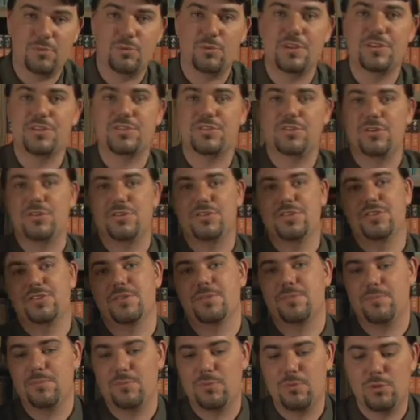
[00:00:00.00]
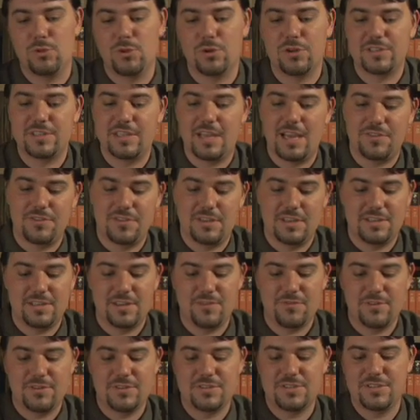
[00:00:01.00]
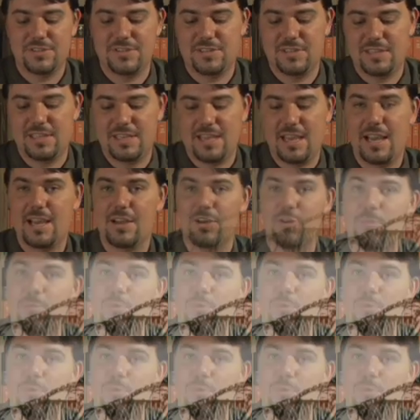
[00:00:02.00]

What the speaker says: research looked at the differences in the ankle